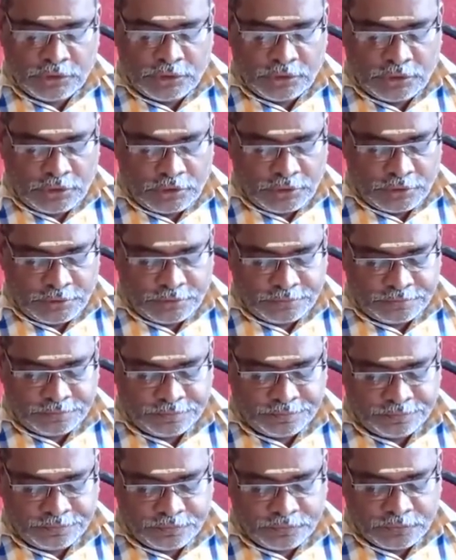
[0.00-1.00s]

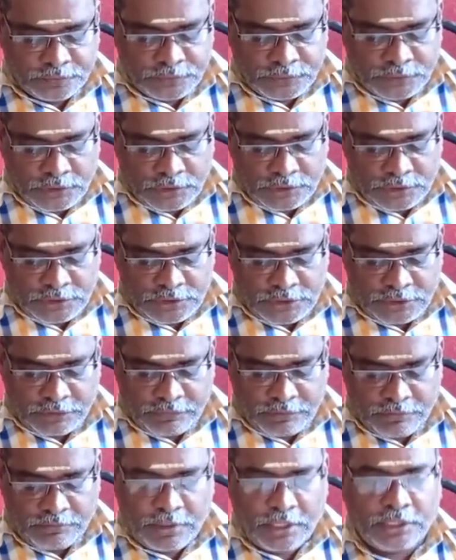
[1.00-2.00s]
um, the
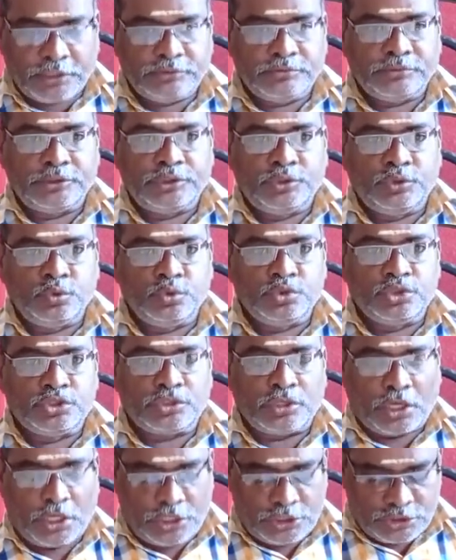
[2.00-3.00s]
7 management tools
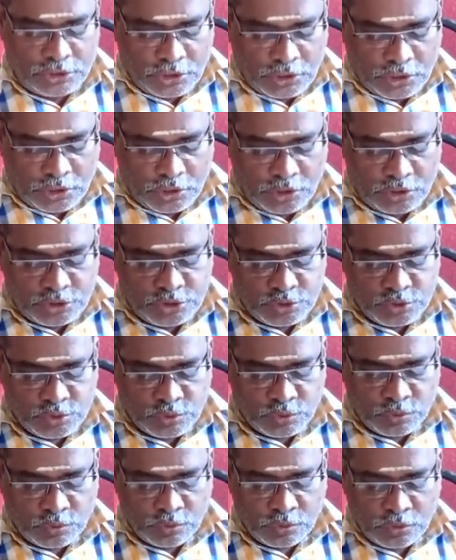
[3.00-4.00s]
are
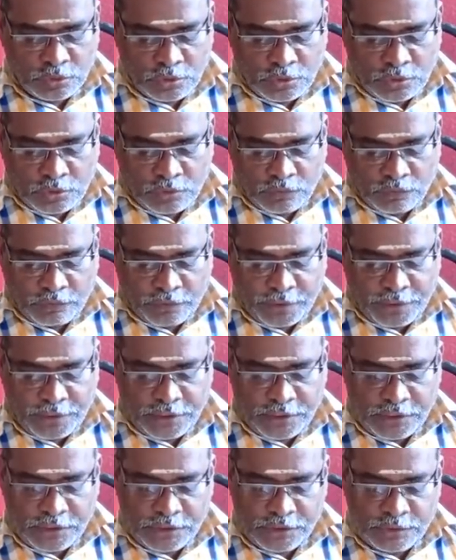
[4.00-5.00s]
also
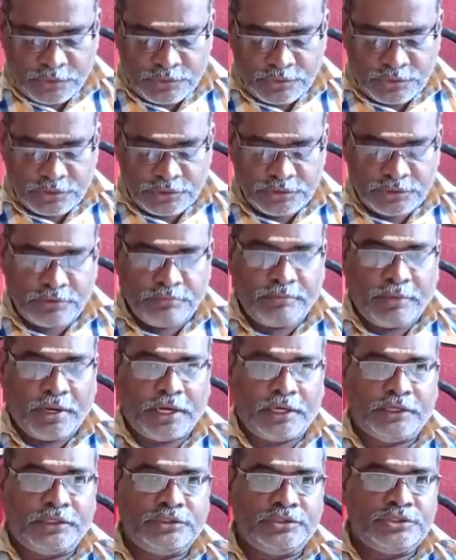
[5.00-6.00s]
widely used in the
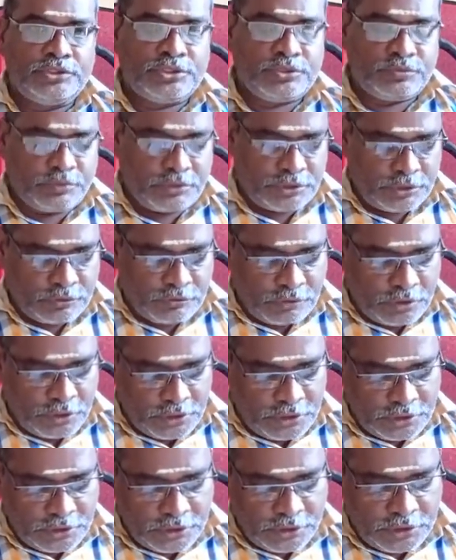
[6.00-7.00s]
managers for the
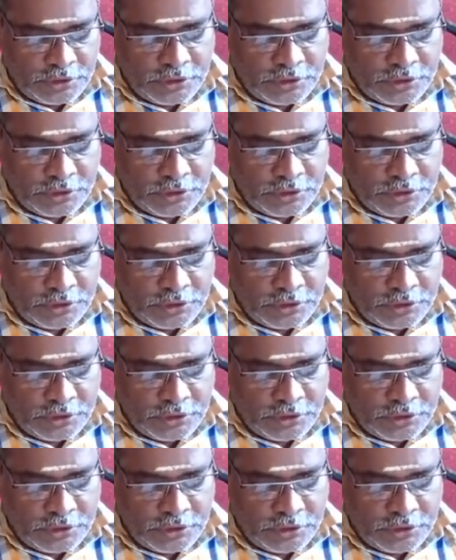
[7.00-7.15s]
quality